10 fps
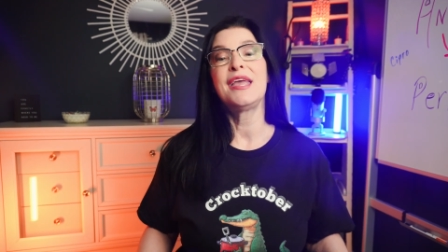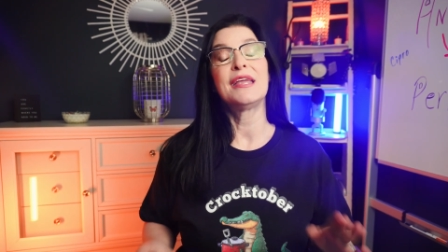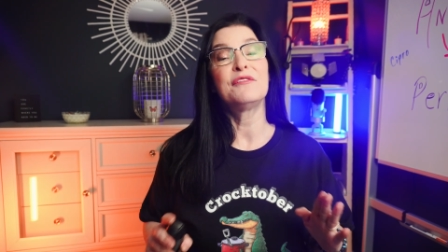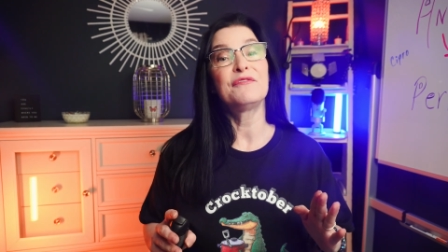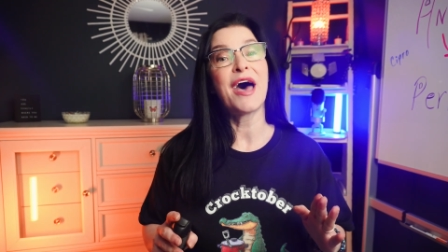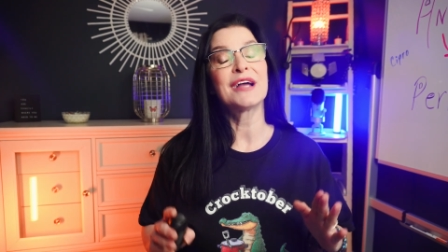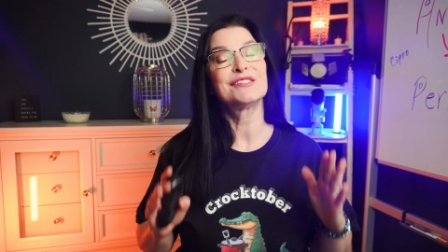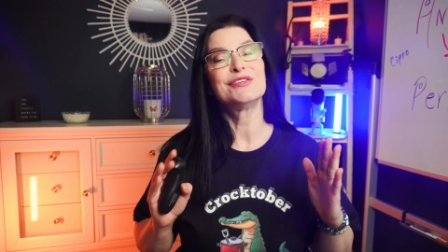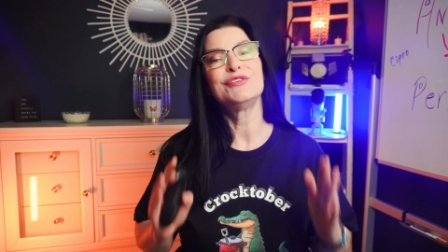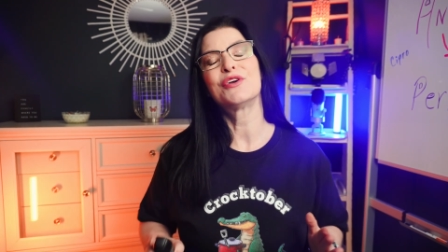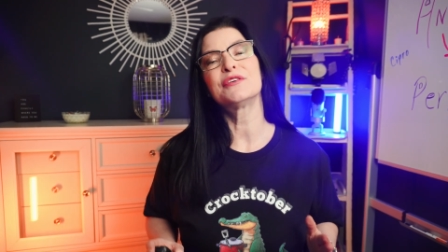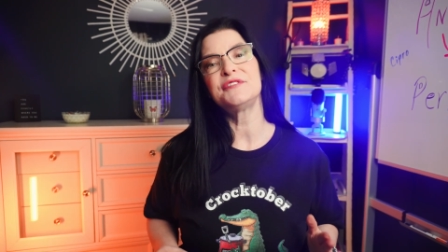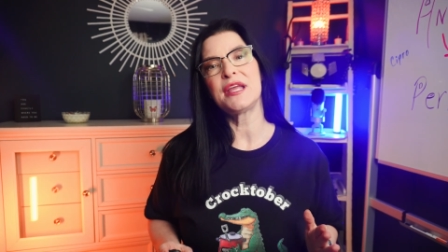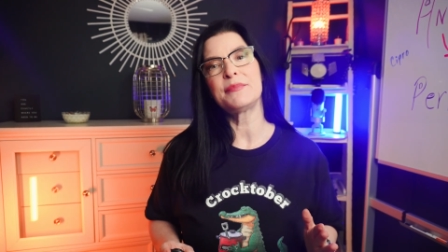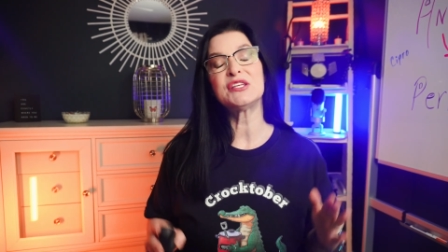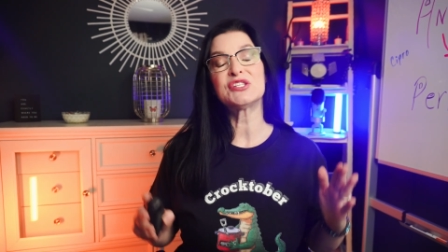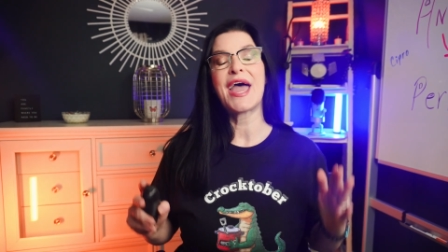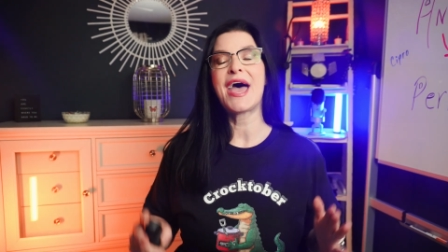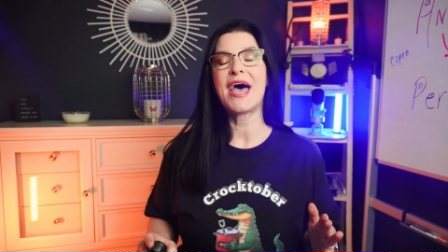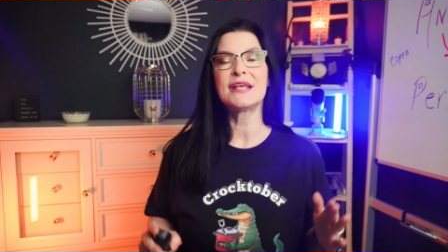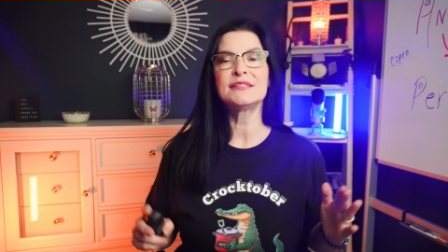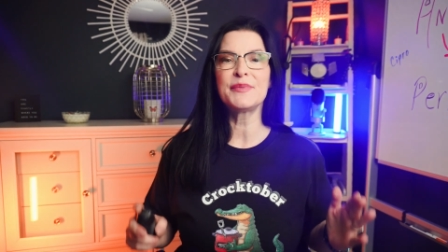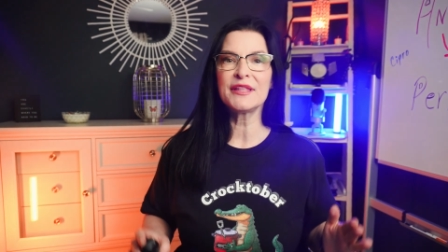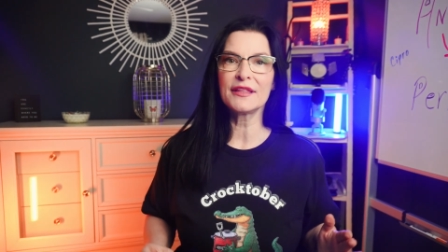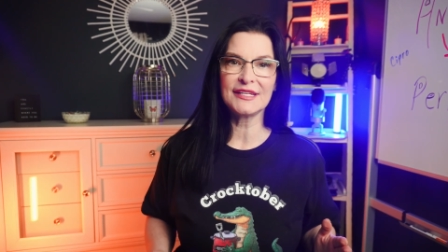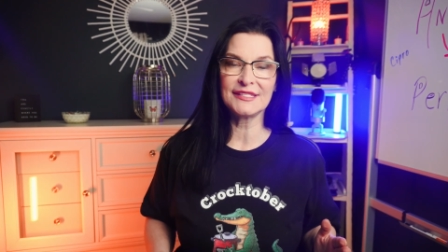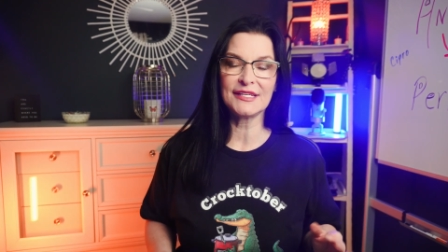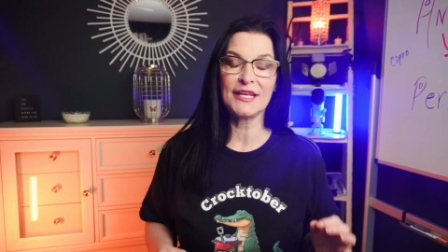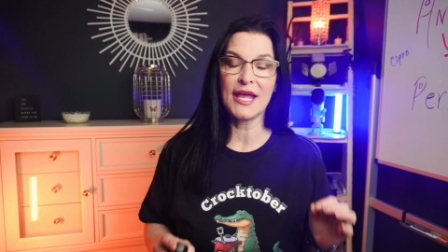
In fact, nerve damage has been listed